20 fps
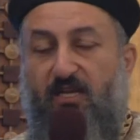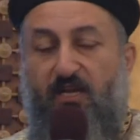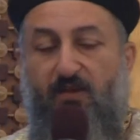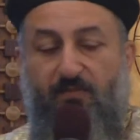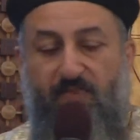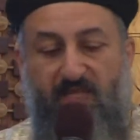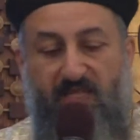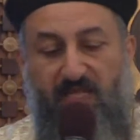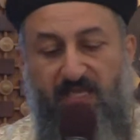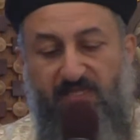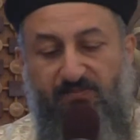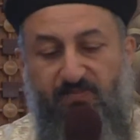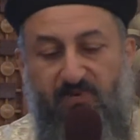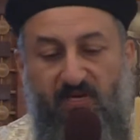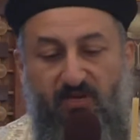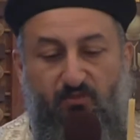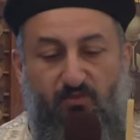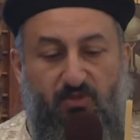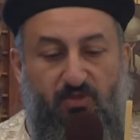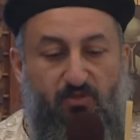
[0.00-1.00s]
But let's
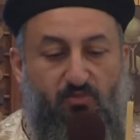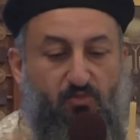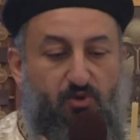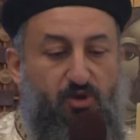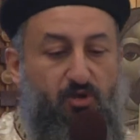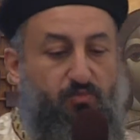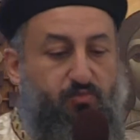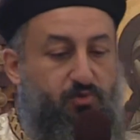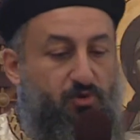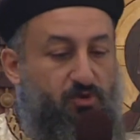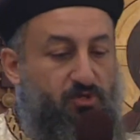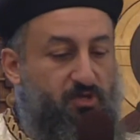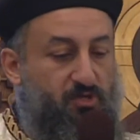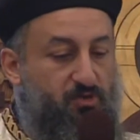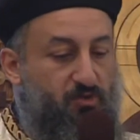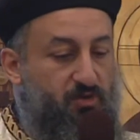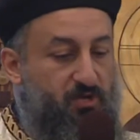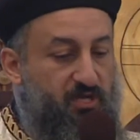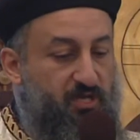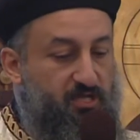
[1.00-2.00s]
begin with the more important
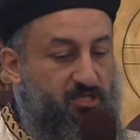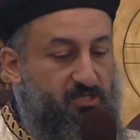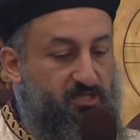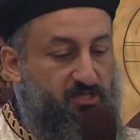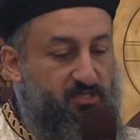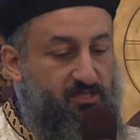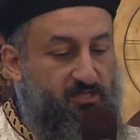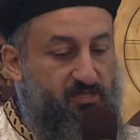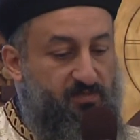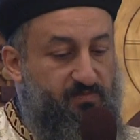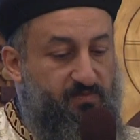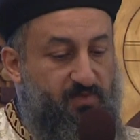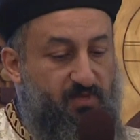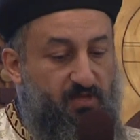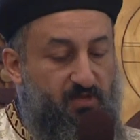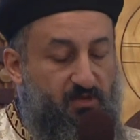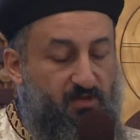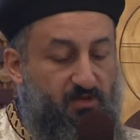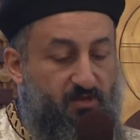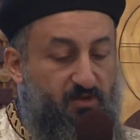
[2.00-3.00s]
occasions.
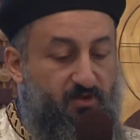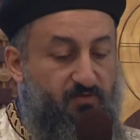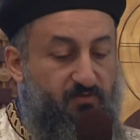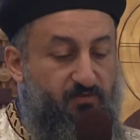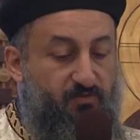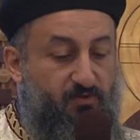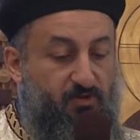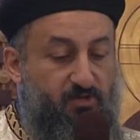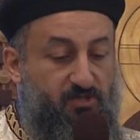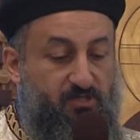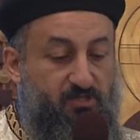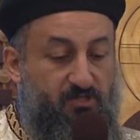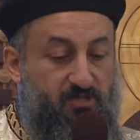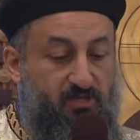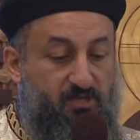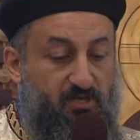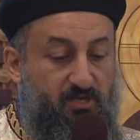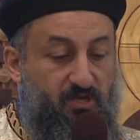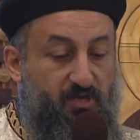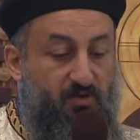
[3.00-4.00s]
Of course,
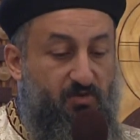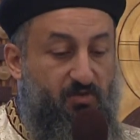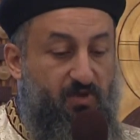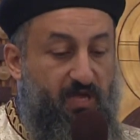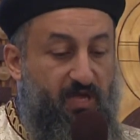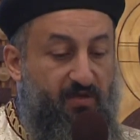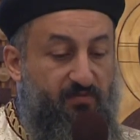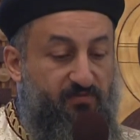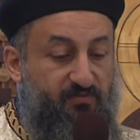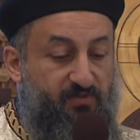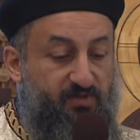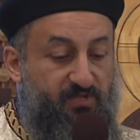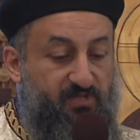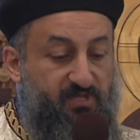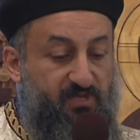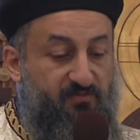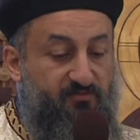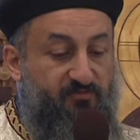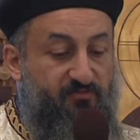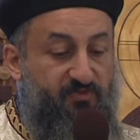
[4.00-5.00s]
we have
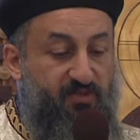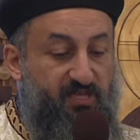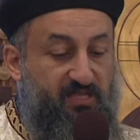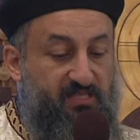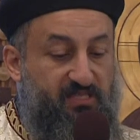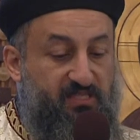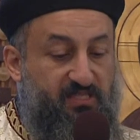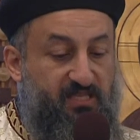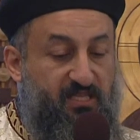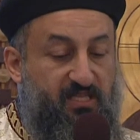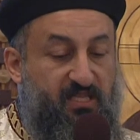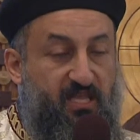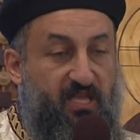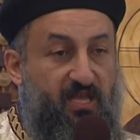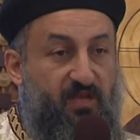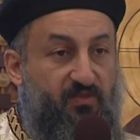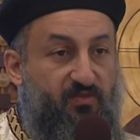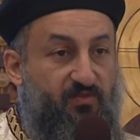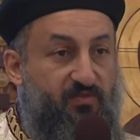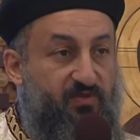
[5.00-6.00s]
some feasts that
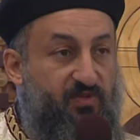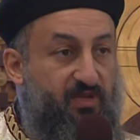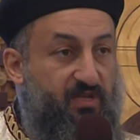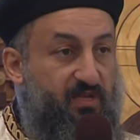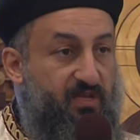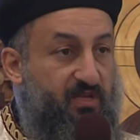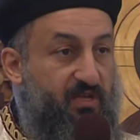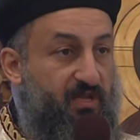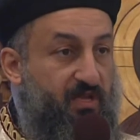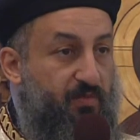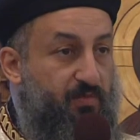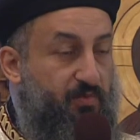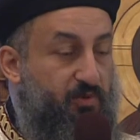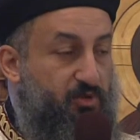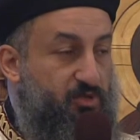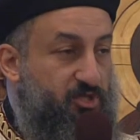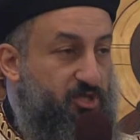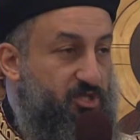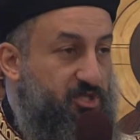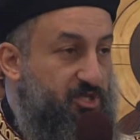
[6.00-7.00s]
have a
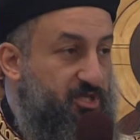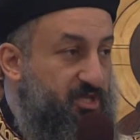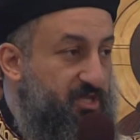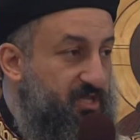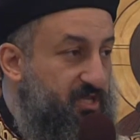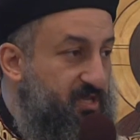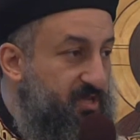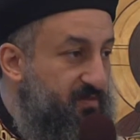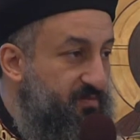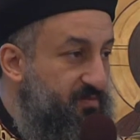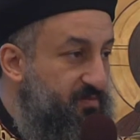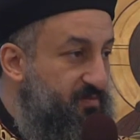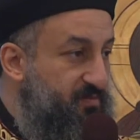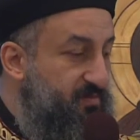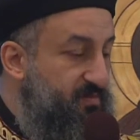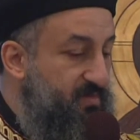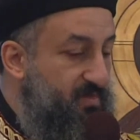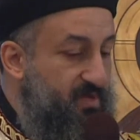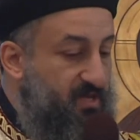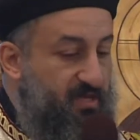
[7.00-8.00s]
procession in
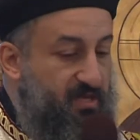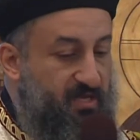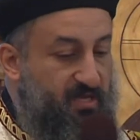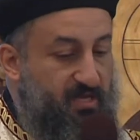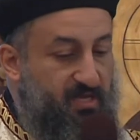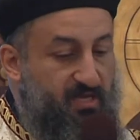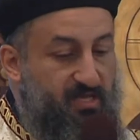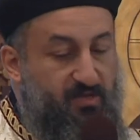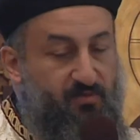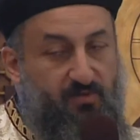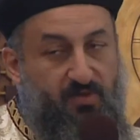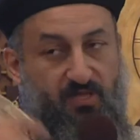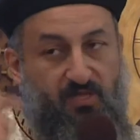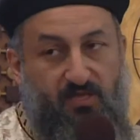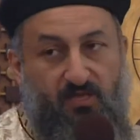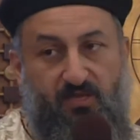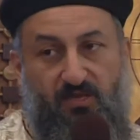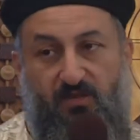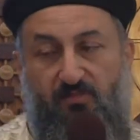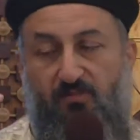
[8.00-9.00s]
them. Can
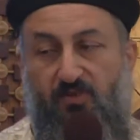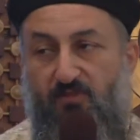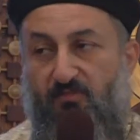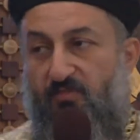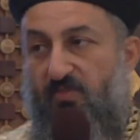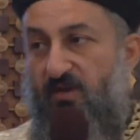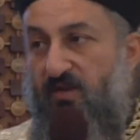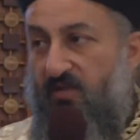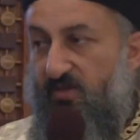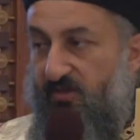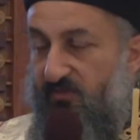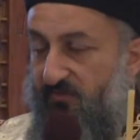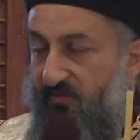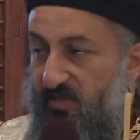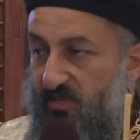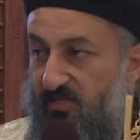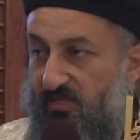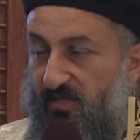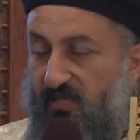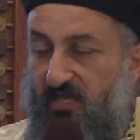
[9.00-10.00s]
anybody remember any
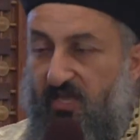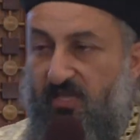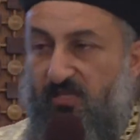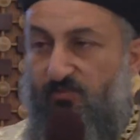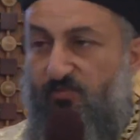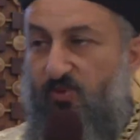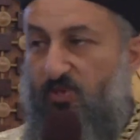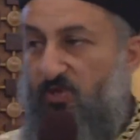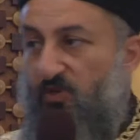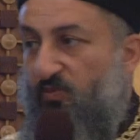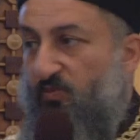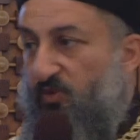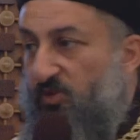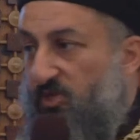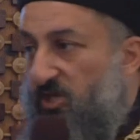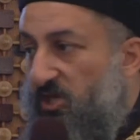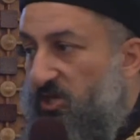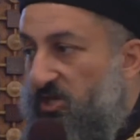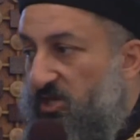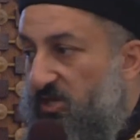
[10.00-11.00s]
feast that has special
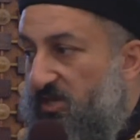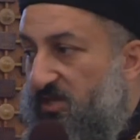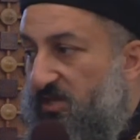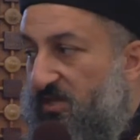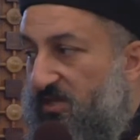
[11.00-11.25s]
procession?